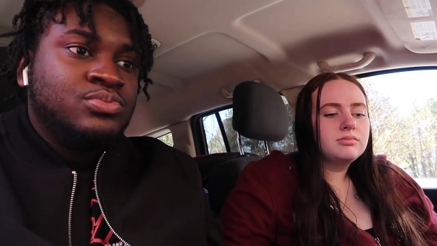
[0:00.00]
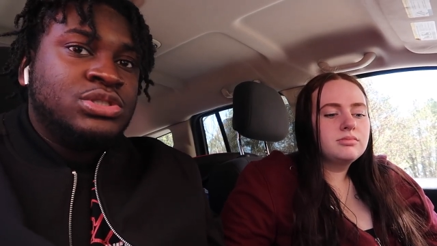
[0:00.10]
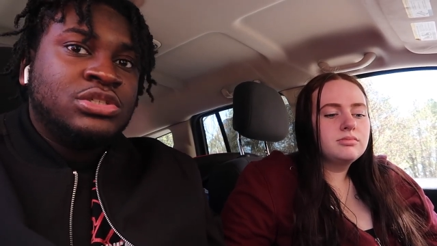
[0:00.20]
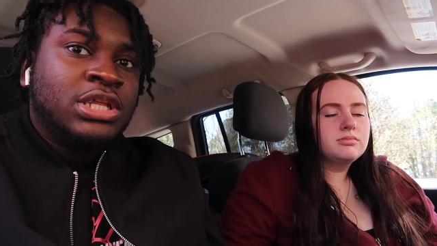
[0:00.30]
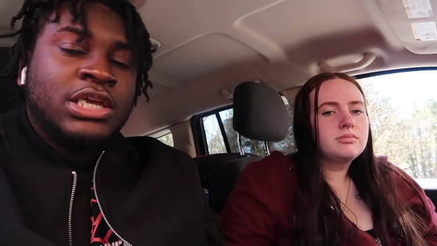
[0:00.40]

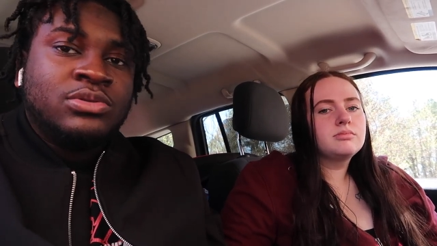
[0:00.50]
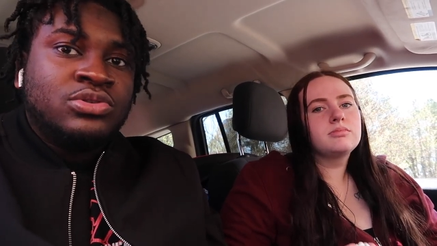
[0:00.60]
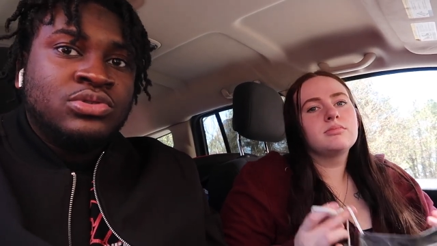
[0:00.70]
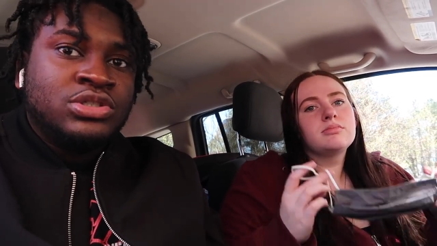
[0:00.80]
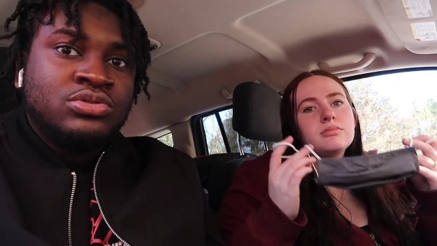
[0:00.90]
Speaker 1: We still like
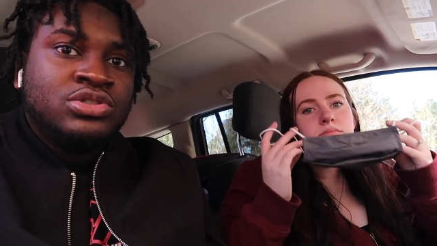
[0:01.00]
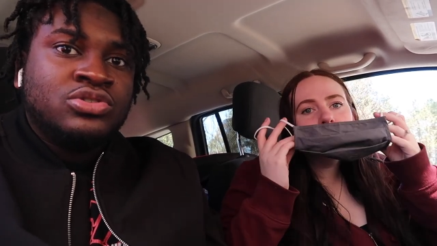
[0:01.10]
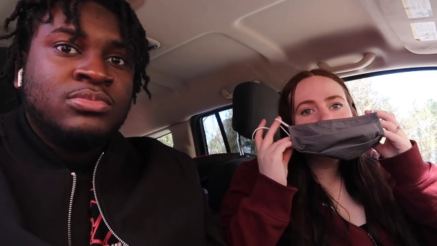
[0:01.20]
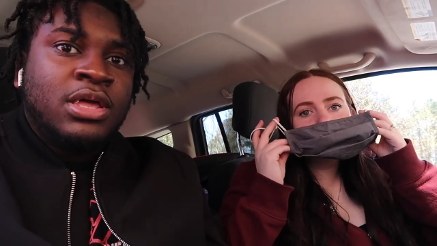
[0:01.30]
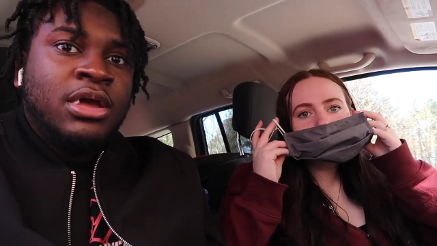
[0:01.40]
doing
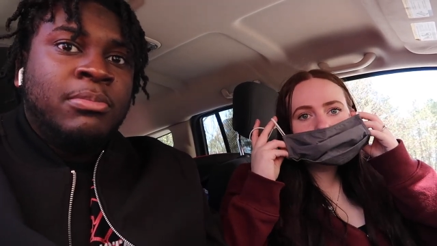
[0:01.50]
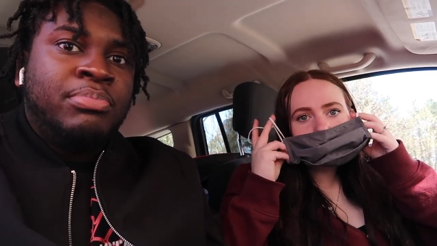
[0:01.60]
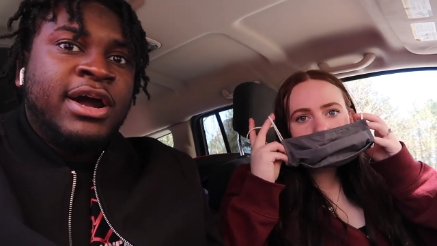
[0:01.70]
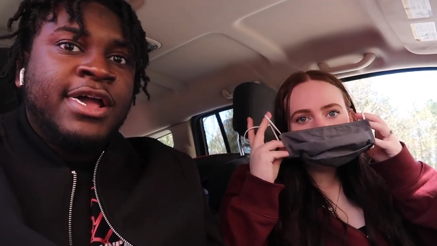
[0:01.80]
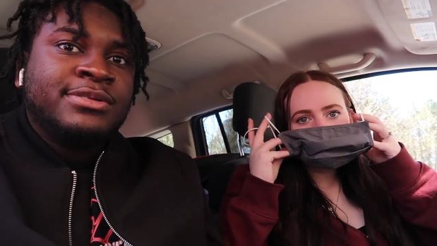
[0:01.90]
YouTube,
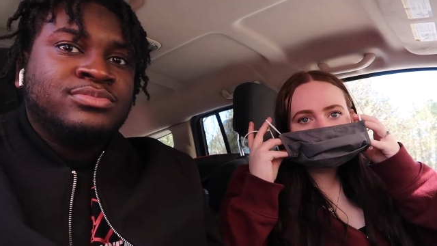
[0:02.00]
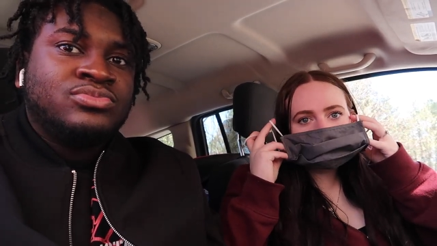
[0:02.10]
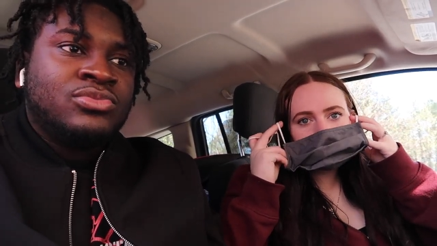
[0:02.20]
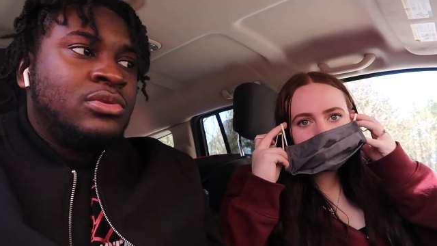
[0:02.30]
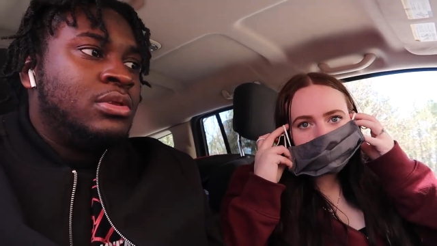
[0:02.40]
but
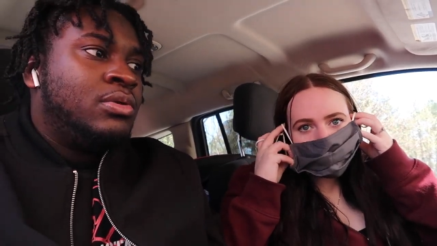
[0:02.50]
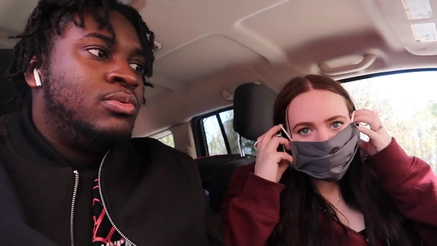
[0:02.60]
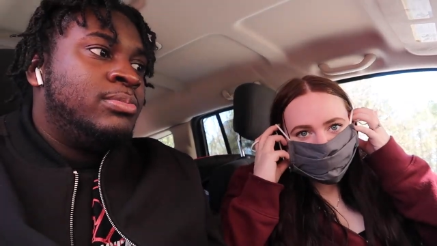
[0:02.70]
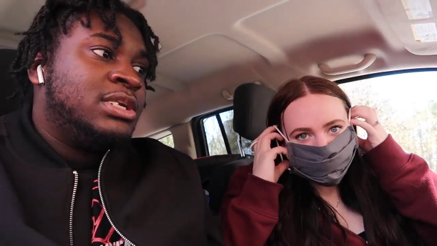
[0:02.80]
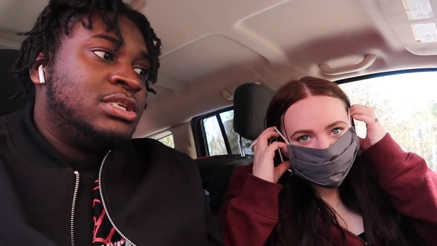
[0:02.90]

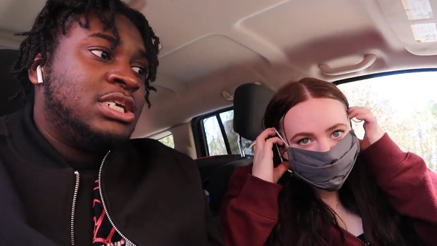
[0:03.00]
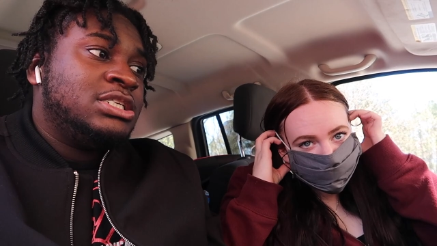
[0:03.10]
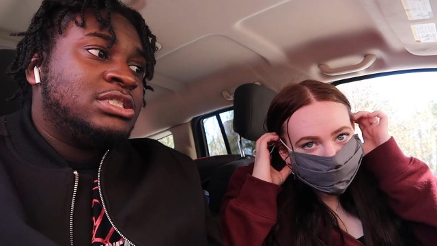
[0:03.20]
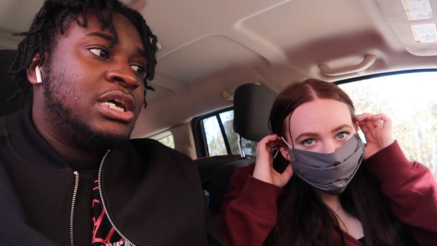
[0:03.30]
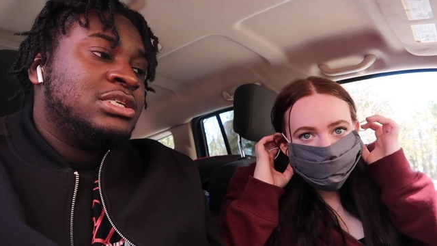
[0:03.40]
we're about to get
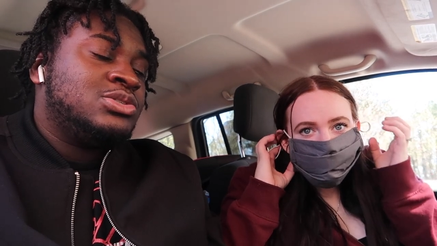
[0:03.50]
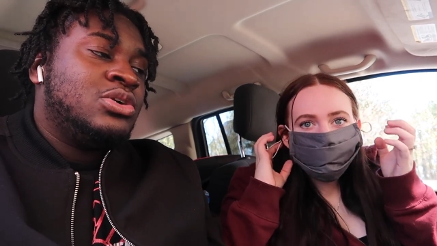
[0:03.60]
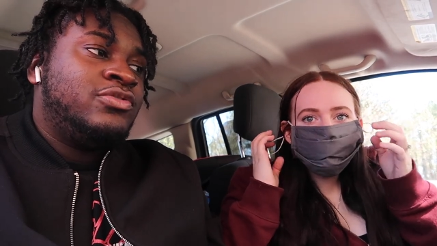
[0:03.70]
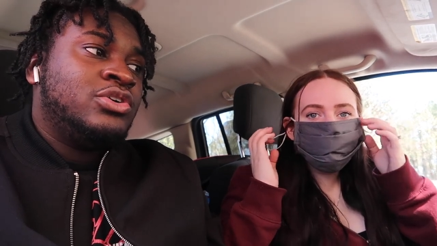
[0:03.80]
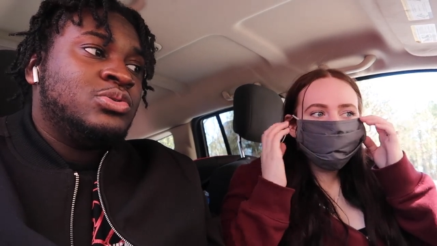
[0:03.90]
inside. It's
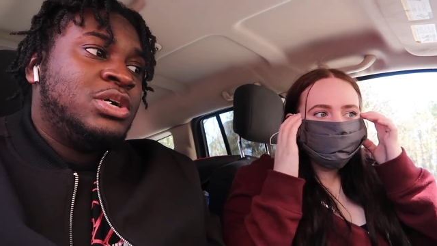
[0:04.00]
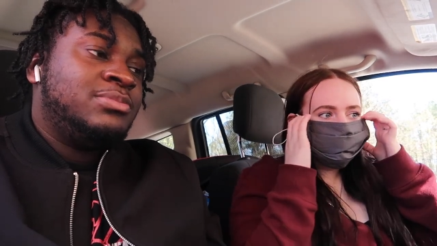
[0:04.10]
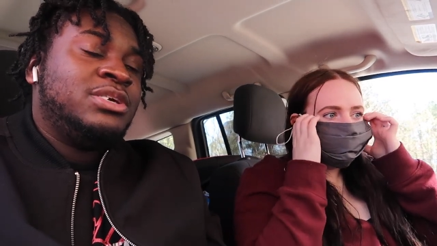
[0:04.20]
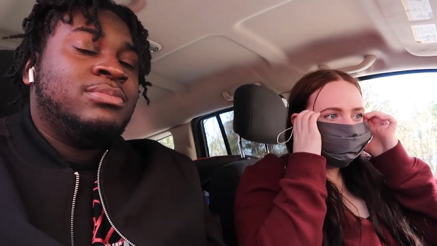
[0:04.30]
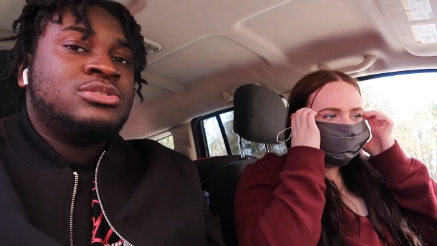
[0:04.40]
1240. We got
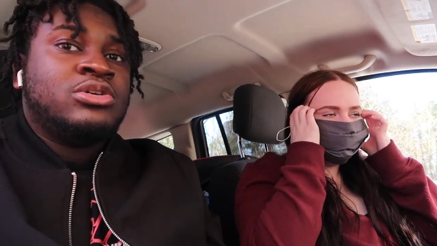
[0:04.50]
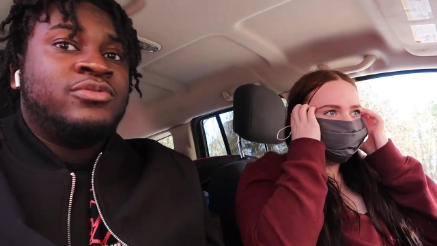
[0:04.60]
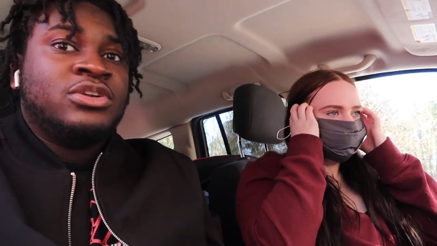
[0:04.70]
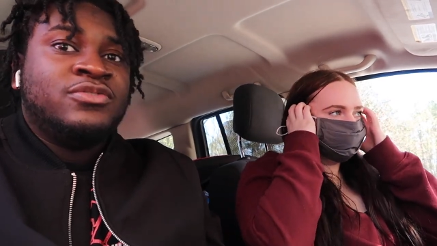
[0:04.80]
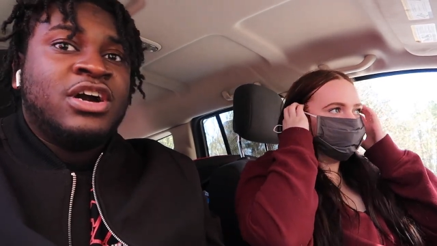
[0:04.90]
to be in by
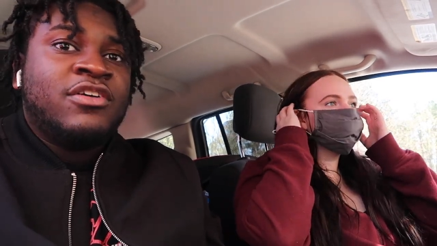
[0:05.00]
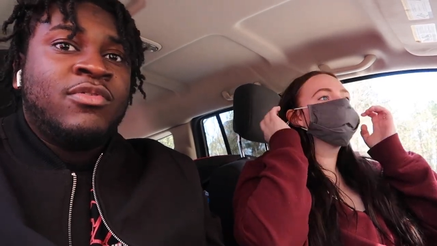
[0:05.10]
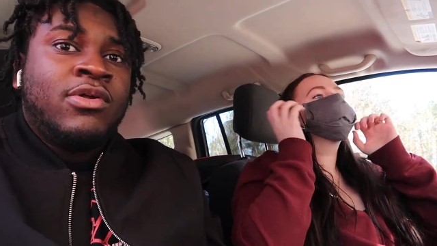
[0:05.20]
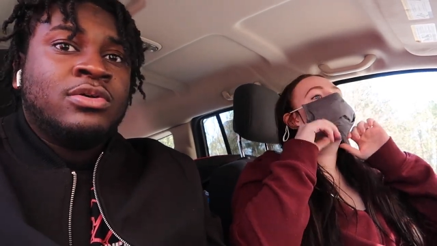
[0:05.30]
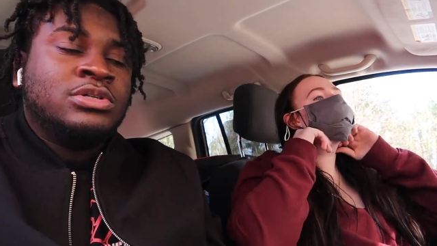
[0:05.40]

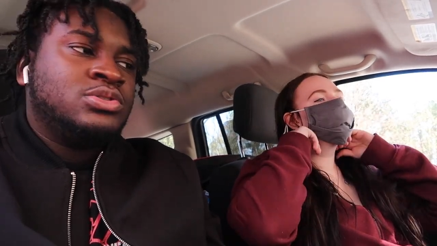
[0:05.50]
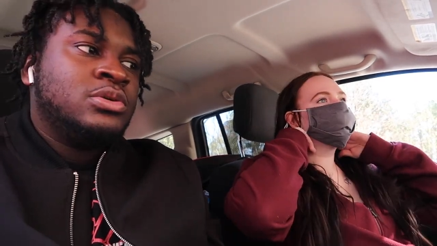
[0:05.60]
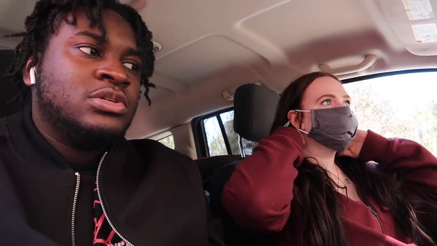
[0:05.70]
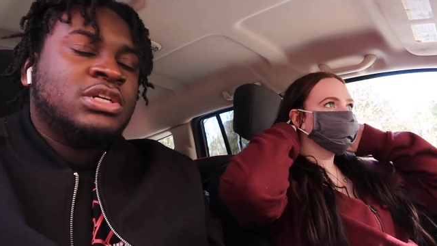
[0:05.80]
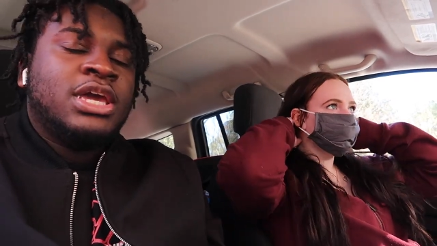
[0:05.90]
1245. Well, it's
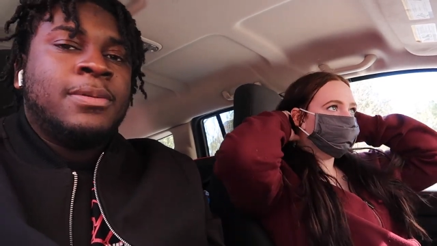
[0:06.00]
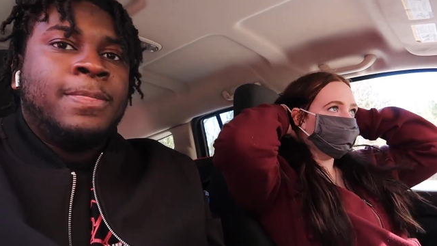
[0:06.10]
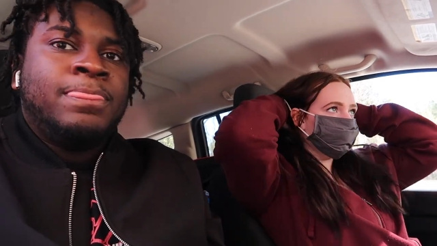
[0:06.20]
1238.